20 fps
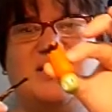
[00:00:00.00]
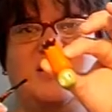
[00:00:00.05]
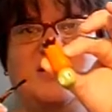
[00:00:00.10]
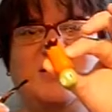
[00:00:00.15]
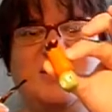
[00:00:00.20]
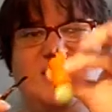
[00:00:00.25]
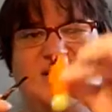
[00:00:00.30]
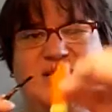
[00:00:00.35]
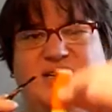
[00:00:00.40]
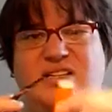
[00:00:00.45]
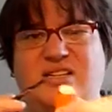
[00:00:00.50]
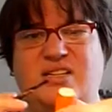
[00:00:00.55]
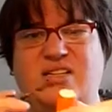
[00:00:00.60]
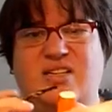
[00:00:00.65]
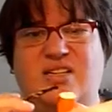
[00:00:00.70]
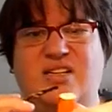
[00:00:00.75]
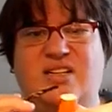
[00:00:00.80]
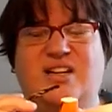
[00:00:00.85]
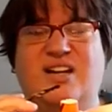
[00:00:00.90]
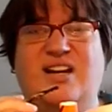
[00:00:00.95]
See?
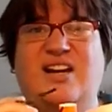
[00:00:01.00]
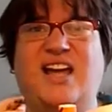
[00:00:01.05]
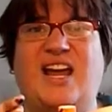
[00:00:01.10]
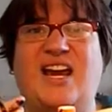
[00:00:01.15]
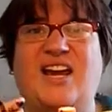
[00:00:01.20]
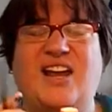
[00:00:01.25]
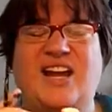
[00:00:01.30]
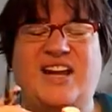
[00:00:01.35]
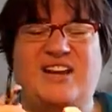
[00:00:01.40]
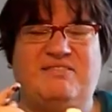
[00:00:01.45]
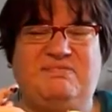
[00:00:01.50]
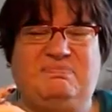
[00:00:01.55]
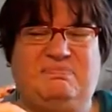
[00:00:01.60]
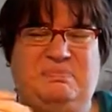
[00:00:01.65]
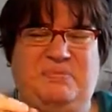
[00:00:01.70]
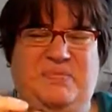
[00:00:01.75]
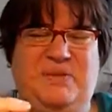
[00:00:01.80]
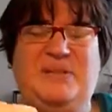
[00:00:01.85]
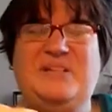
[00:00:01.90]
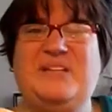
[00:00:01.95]
Kind of
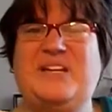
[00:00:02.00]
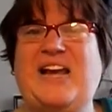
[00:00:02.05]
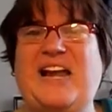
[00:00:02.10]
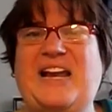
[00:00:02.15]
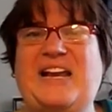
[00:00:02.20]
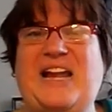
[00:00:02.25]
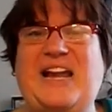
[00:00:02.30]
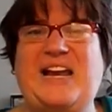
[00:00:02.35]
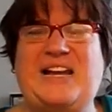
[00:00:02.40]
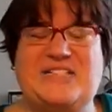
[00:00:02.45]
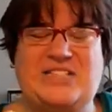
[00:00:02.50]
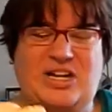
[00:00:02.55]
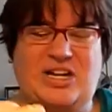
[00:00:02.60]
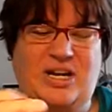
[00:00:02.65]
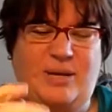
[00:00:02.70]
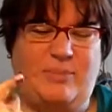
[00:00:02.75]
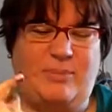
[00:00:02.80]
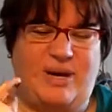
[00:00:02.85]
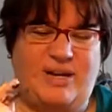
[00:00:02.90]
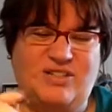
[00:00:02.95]
like a
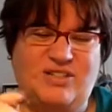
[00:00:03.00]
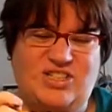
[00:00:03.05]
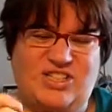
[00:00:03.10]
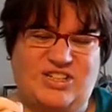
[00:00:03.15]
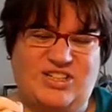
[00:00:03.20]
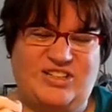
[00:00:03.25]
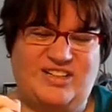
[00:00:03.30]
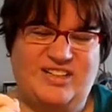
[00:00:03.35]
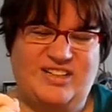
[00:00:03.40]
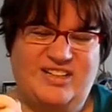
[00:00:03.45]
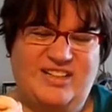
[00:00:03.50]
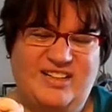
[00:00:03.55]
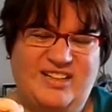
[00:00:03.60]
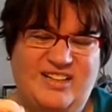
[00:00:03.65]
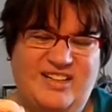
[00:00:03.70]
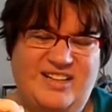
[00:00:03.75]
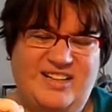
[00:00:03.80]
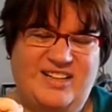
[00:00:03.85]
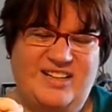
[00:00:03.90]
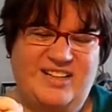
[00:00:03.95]
Charlie Brown shirt.
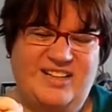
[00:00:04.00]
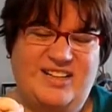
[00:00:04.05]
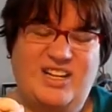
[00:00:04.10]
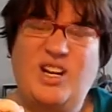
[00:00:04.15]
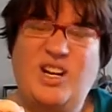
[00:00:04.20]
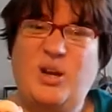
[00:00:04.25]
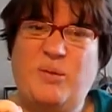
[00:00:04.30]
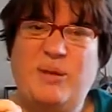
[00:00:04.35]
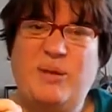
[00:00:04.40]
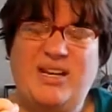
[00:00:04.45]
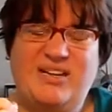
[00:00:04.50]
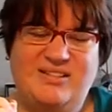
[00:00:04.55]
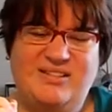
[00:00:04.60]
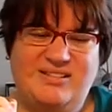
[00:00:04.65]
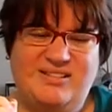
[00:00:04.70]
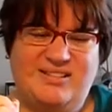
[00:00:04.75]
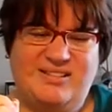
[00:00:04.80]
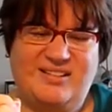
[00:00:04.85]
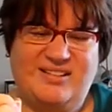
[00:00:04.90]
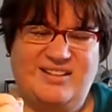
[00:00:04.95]
You know what I mean?
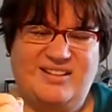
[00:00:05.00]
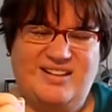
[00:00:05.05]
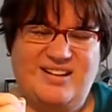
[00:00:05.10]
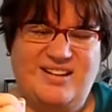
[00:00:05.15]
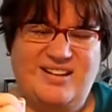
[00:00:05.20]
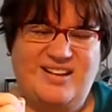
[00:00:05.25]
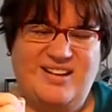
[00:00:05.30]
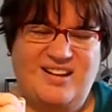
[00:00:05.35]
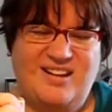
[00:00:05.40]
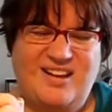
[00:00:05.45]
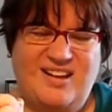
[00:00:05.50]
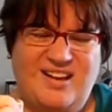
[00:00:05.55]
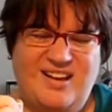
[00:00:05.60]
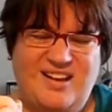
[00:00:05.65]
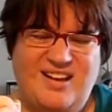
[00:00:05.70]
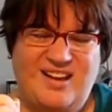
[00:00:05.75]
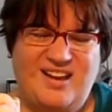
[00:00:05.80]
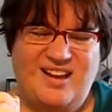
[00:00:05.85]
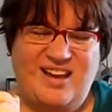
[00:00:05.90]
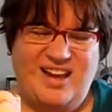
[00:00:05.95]

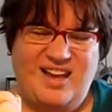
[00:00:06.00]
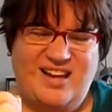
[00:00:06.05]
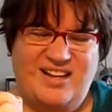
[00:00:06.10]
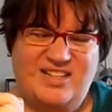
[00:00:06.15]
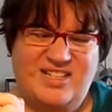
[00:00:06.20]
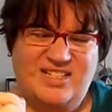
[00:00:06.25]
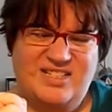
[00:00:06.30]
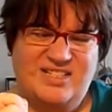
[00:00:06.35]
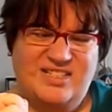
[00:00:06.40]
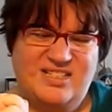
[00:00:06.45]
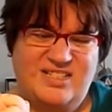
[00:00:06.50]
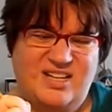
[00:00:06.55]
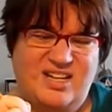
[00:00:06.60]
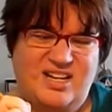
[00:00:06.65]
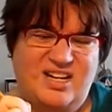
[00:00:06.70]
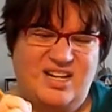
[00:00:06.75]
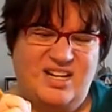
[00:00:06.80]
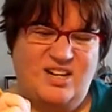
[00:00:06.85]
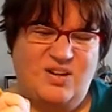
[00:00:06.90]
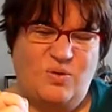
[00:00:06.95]
And just
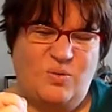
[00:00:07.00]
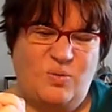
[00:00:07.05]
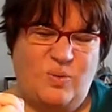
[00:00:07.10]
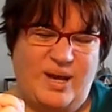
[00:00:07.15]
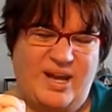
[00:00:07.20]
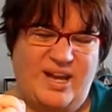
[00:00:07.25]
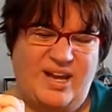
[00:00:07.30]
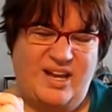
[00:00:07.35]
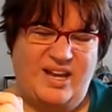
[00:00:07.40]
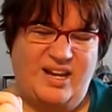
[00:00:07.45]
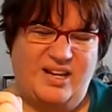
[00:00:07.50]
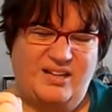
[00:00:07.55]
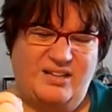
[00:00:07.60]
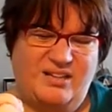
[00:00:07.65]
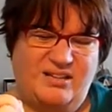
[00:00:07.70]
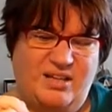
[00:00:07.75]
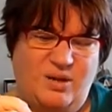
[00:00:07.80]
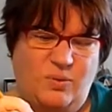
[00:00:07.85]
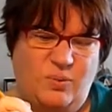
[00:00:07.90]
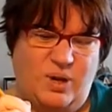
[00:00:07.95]
any old way
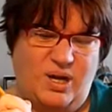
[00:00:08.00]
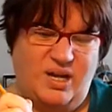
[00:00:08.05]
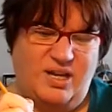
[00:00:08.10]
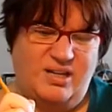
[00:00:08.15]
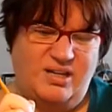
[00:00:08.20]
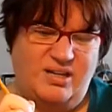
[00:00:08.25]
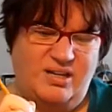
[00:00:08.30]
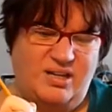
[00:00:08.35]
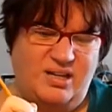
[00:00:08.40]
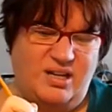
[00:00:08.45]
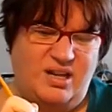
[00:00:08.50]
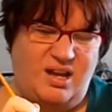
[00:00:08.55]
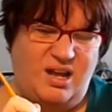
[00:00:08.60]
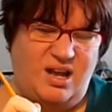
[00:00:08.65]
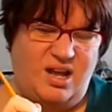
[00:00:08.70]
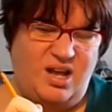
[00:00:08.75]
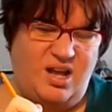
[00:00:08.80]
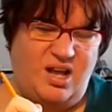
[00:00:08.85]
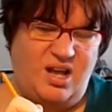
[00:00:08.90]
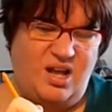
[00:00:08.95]
you want,
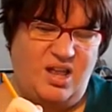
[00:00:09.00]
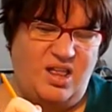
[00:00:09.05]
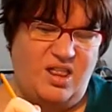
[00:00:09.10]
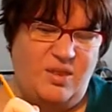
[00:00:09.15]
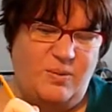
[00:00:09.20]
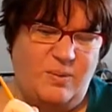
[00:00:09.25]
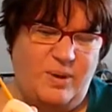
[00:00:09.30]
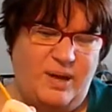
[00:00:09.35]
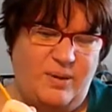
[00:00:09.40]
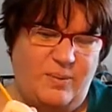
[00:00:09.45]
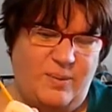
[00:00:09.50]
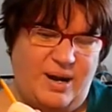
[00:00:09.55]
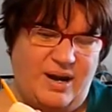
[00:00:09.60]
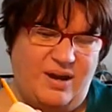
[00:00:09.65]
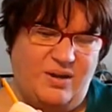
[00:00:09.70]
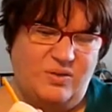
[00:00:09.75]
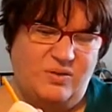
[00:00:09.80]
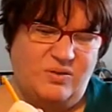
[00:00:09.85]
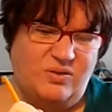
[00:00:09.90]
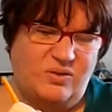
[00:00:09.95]
all the way
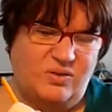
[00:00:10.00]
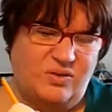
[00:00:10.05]
around.